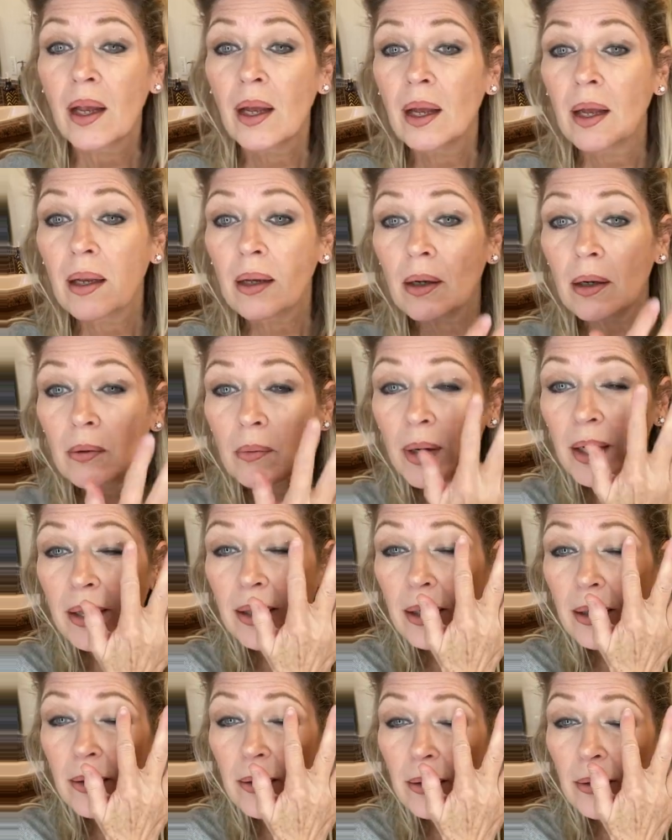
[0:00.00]
Look right
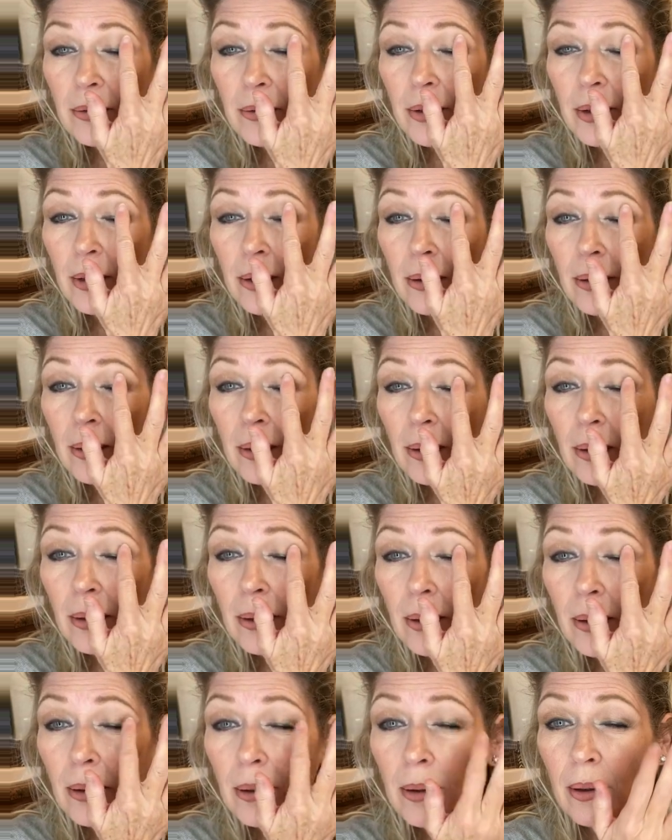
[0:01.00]
there in the center.
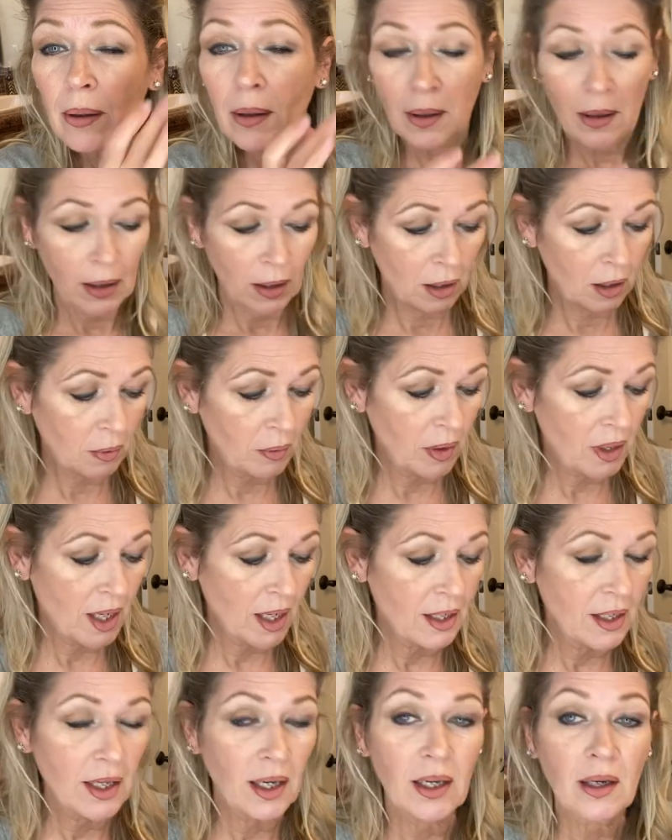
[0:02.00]
Look what that
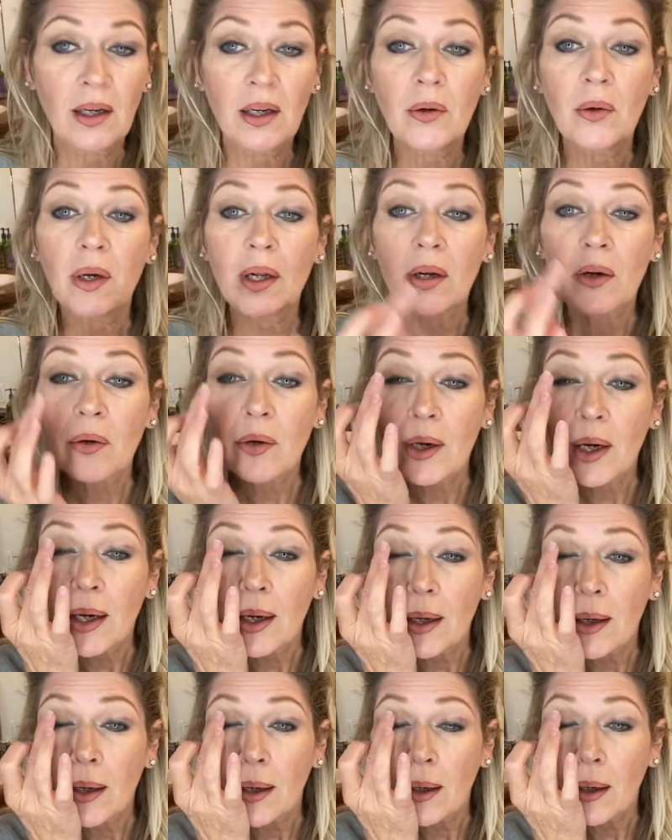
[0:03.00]
did. Look what it
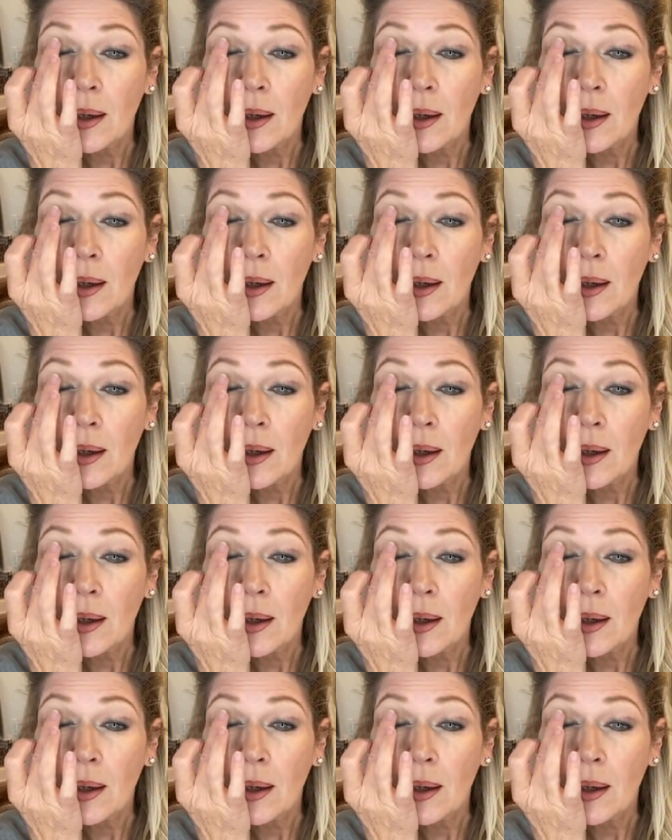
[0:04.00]
created.